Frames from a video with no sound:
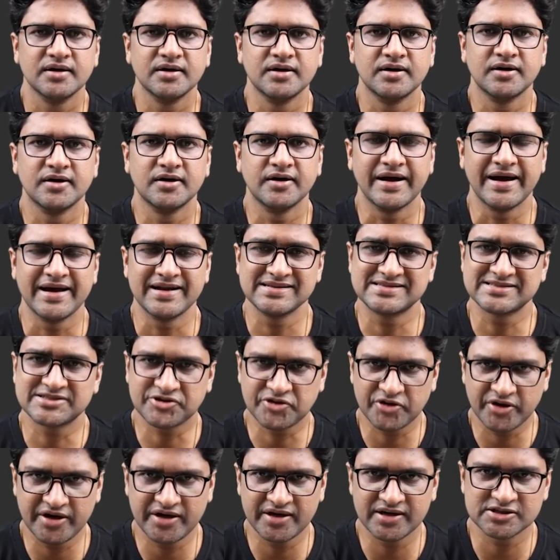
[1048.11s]
and
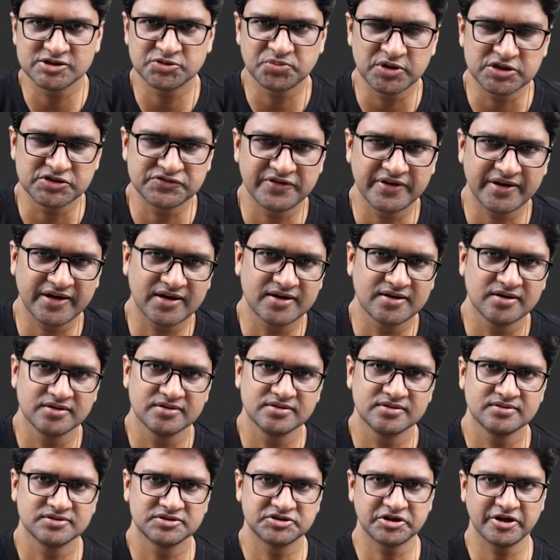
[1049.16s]
screen a specific
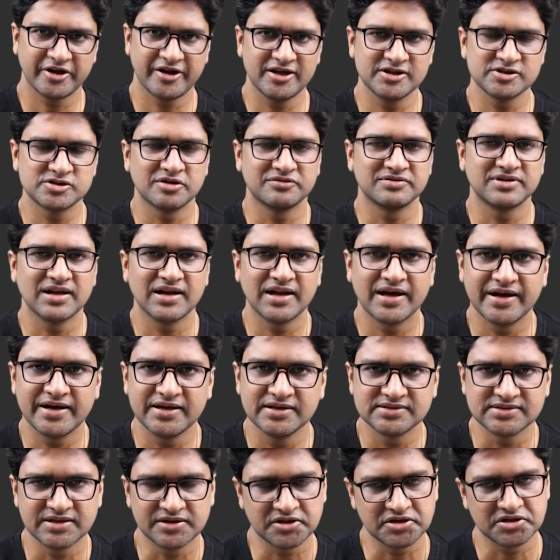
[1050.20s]
series of the
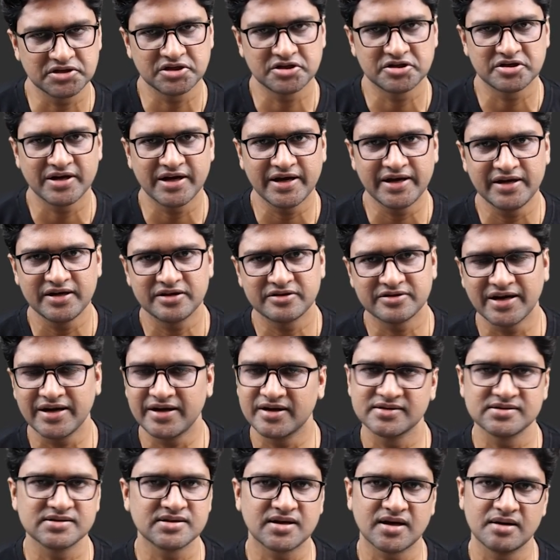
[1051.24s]
lines under the try. Try
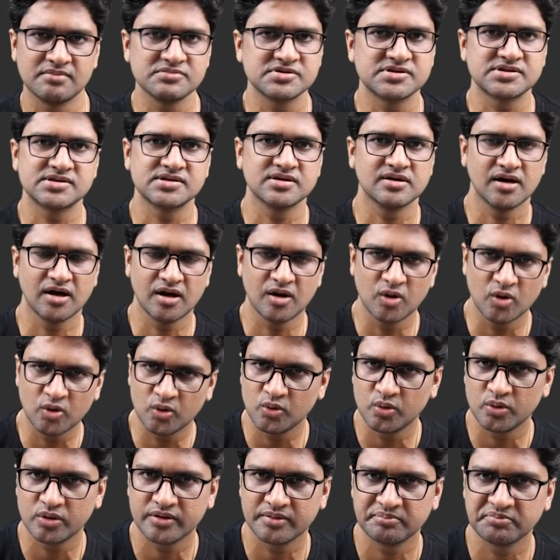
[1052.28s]
doesn't come
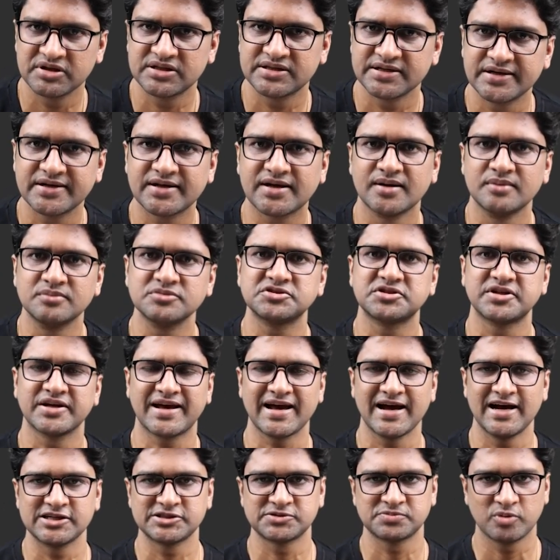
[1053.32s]
alone. With it comes the
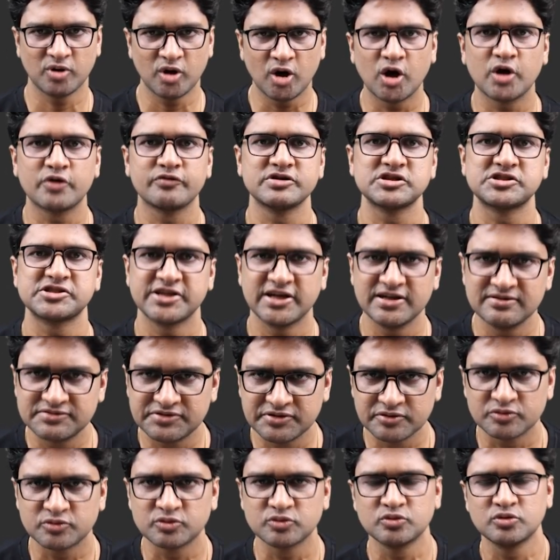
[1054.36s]
catch block, which helps
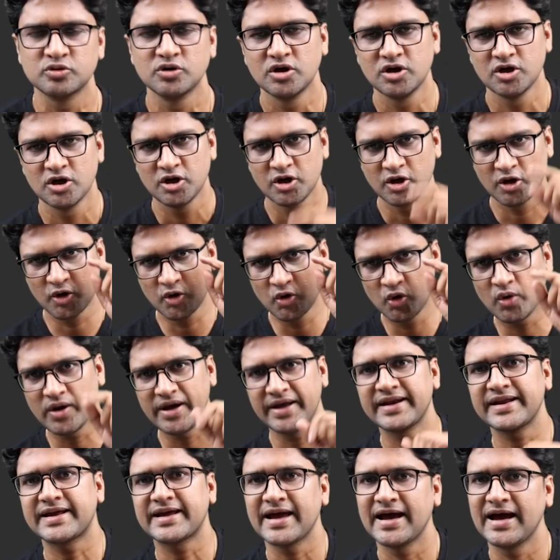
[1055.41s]
you to go
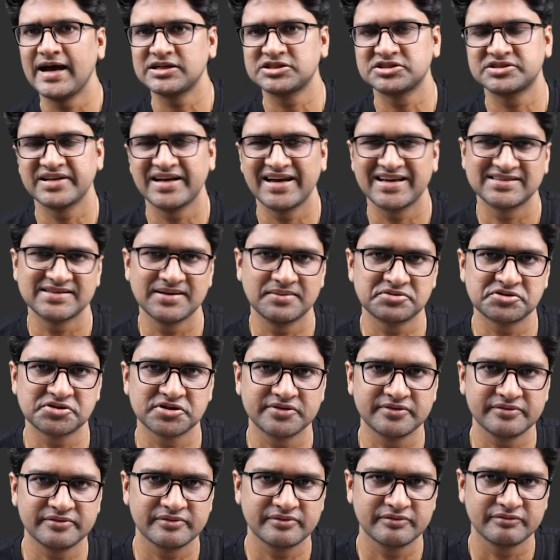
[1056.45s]
and catch the
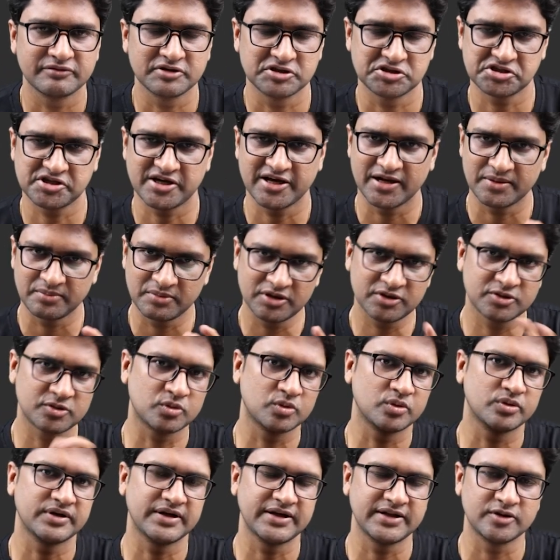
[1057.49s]
exception which can be
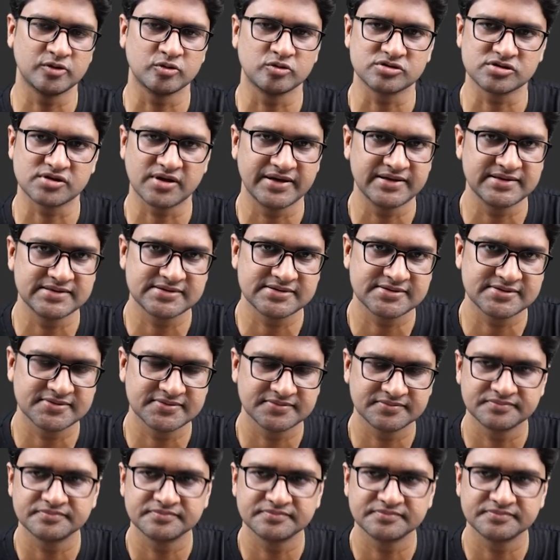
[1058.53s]
thrown in those lines.